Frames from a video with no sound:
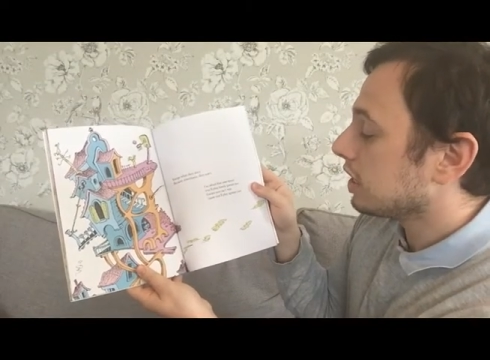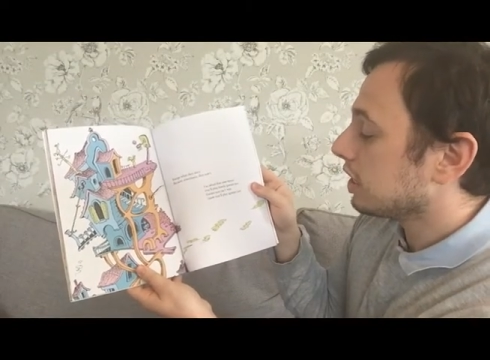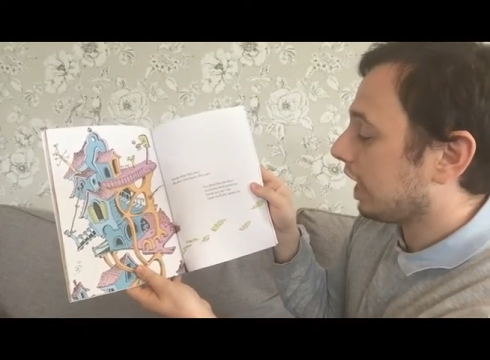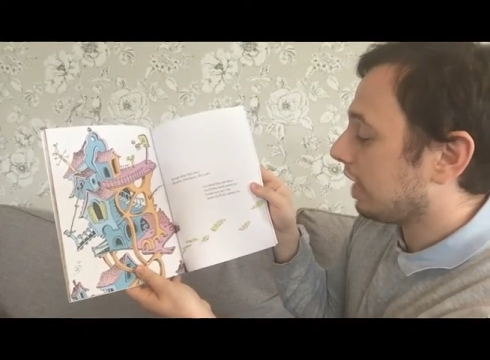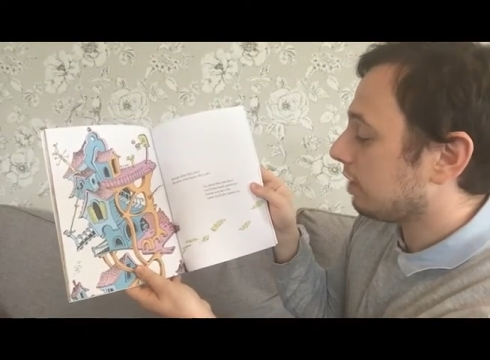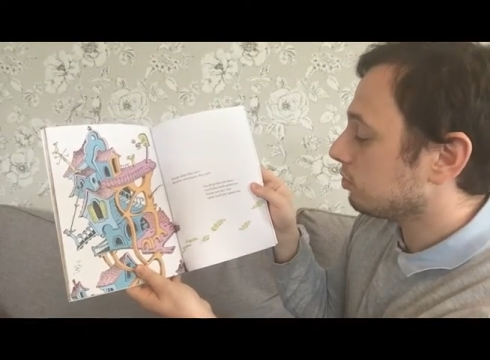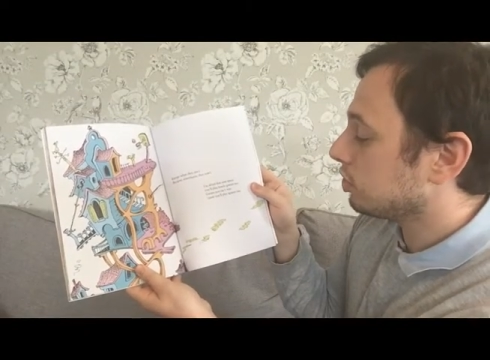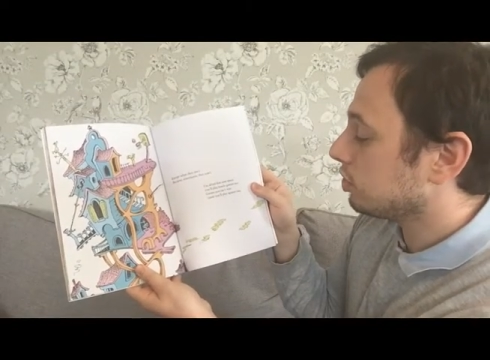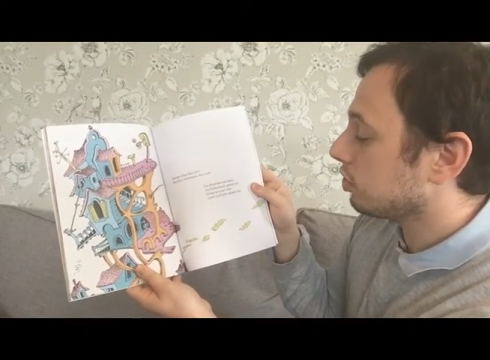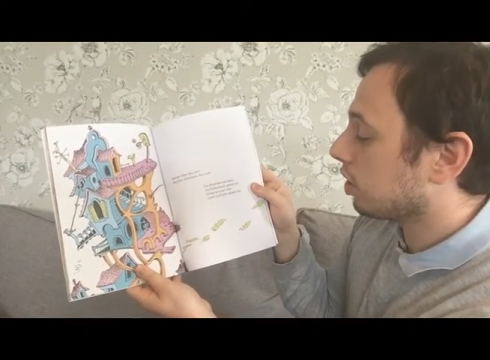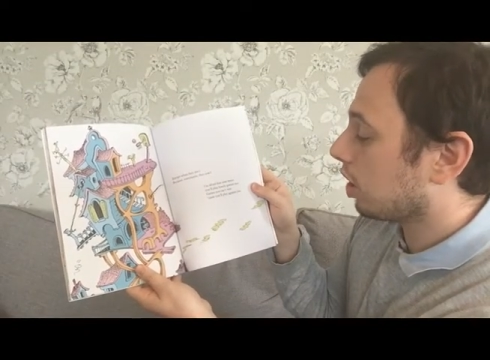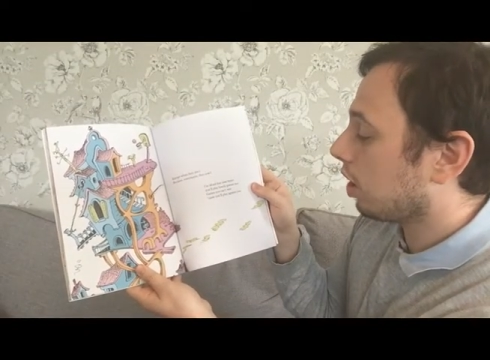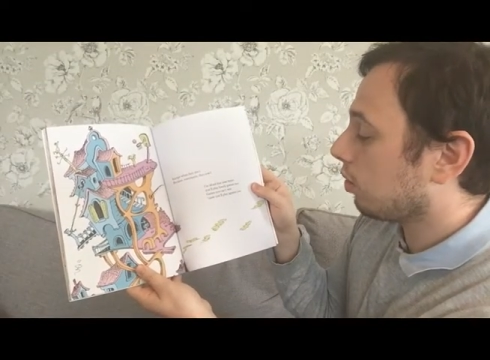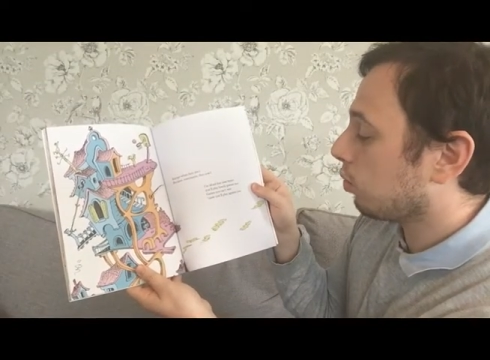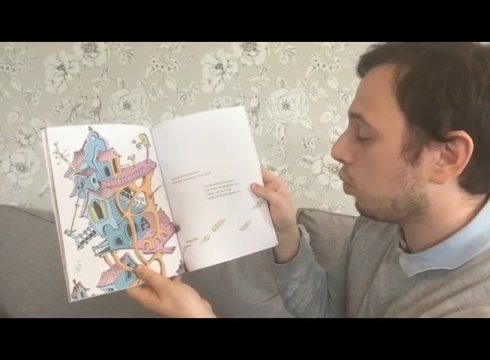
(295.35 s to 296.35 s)
games you
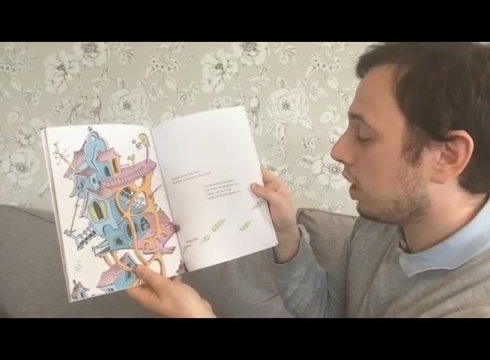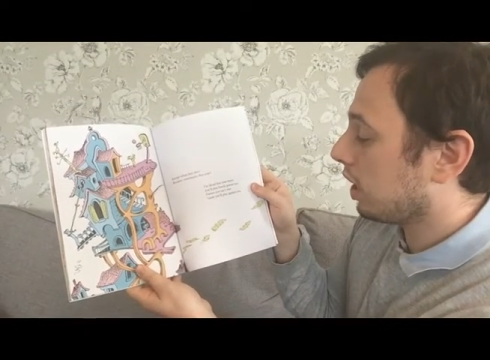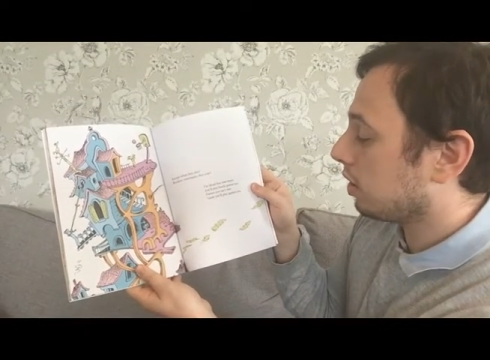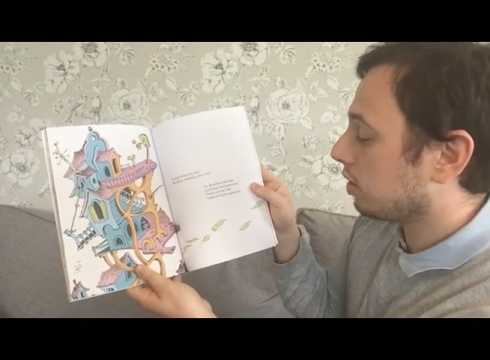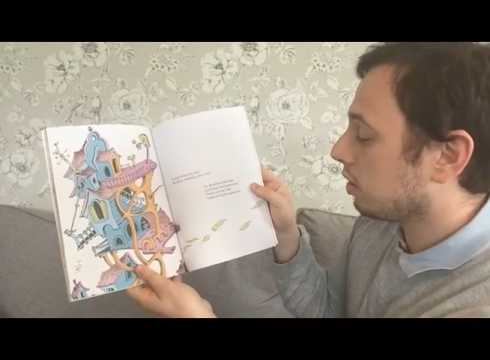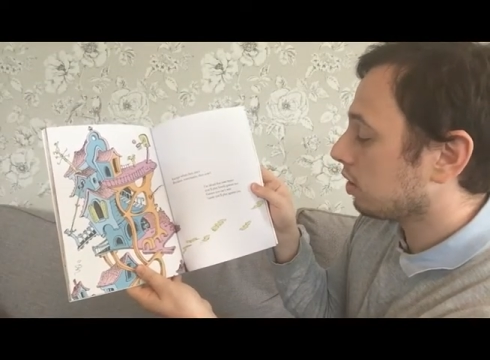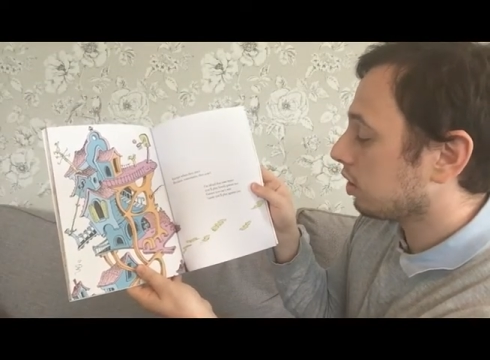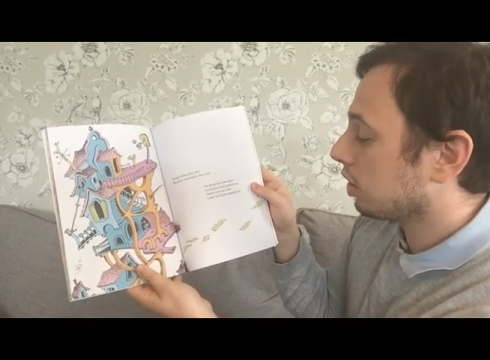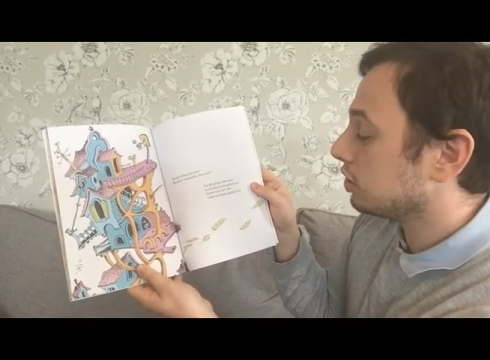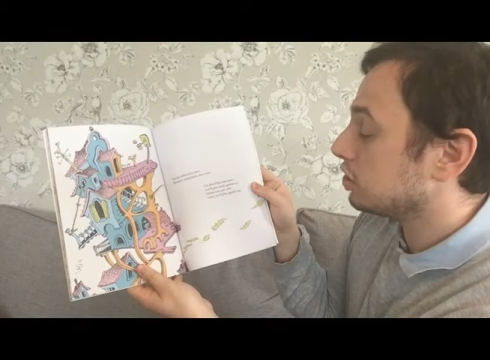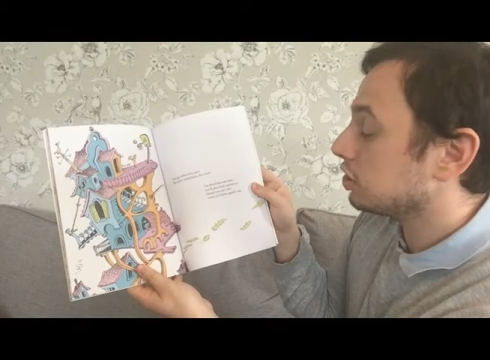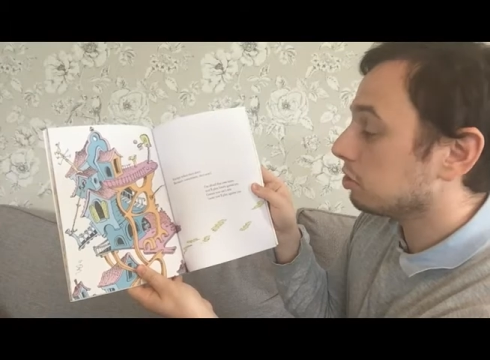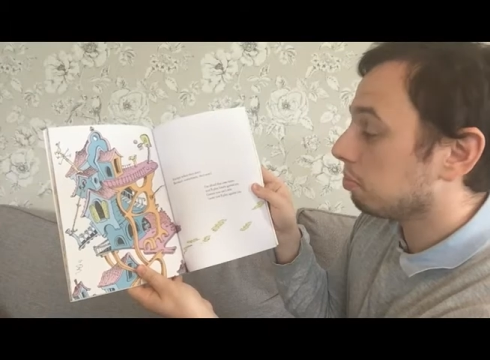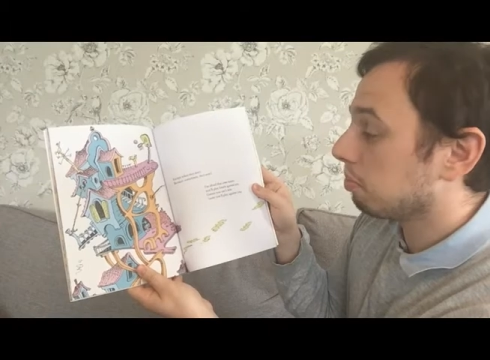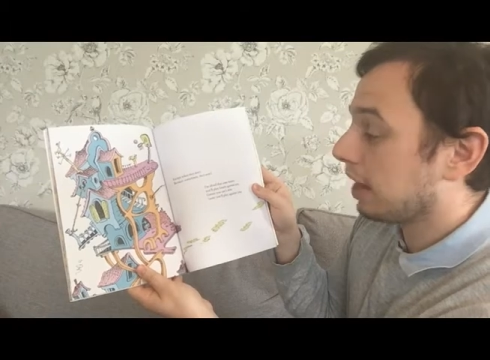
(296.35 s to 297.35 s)
can't win because
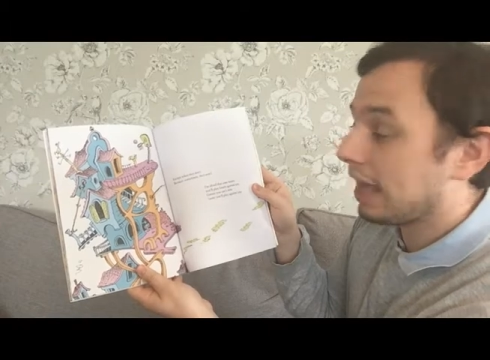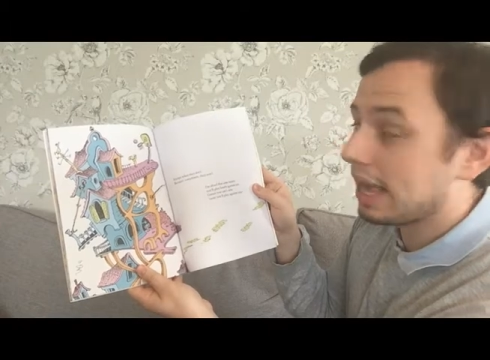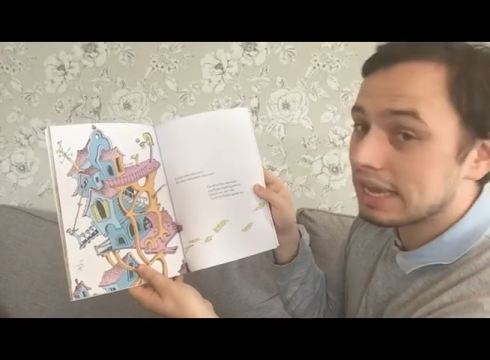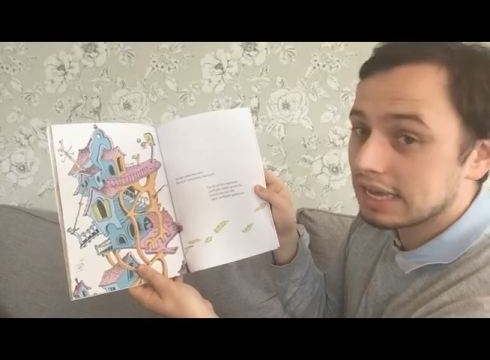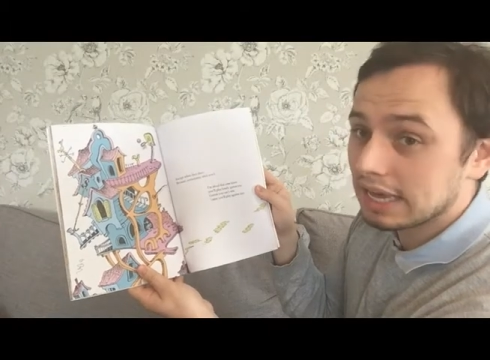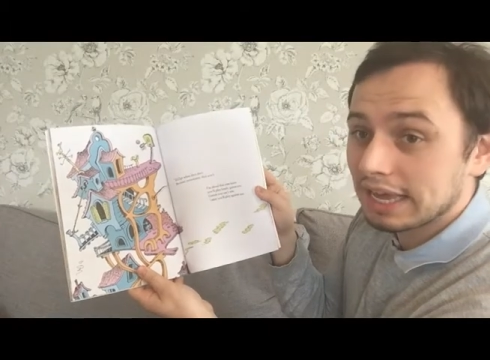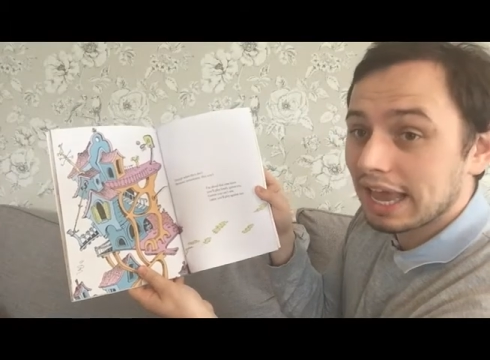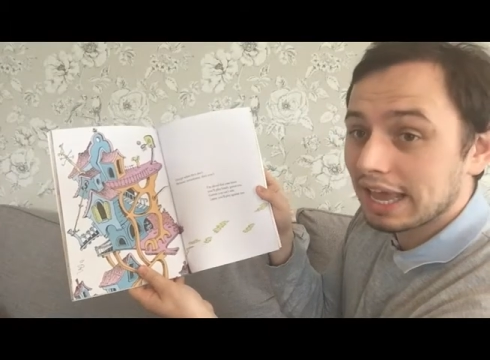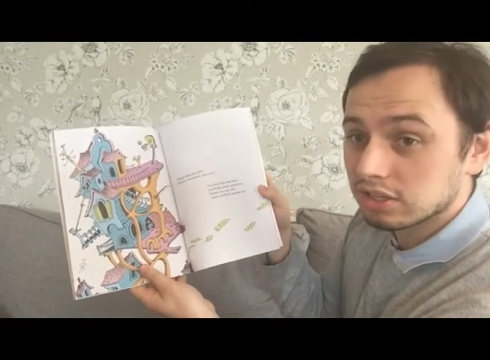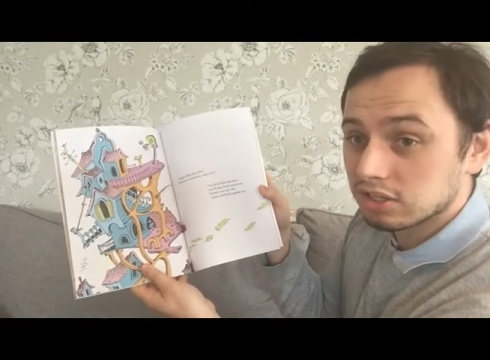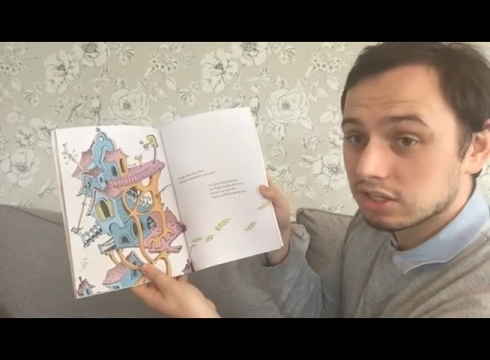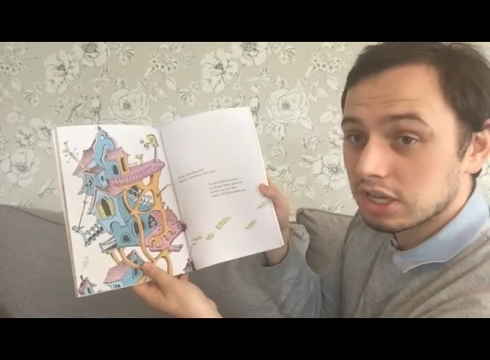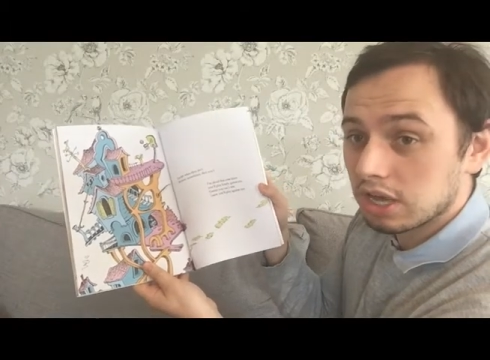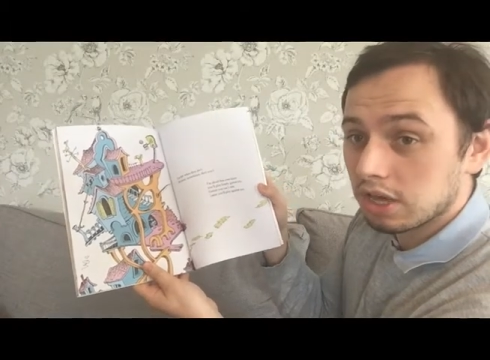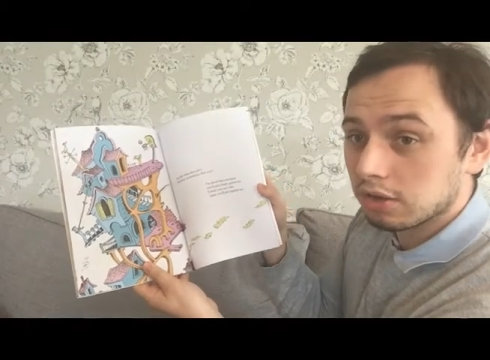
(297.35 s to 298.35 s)
you'll play
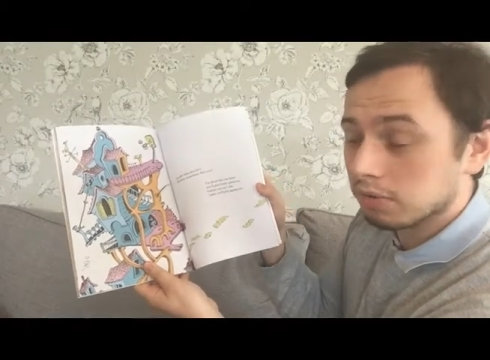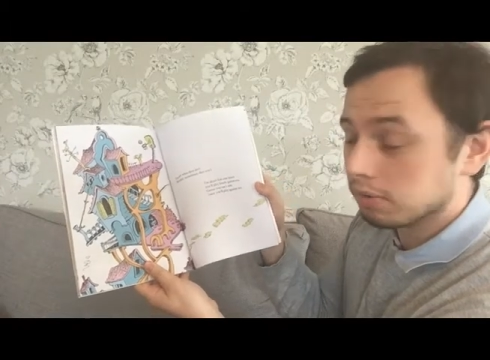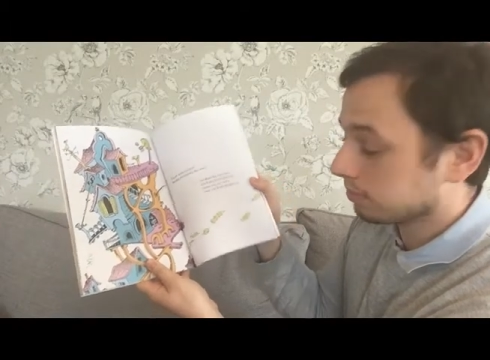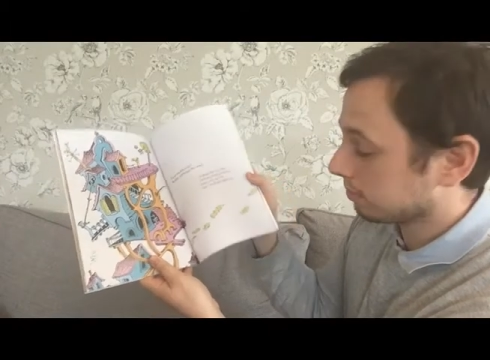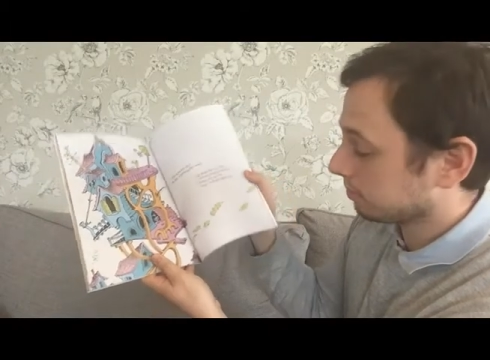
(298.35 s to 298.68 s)
against you.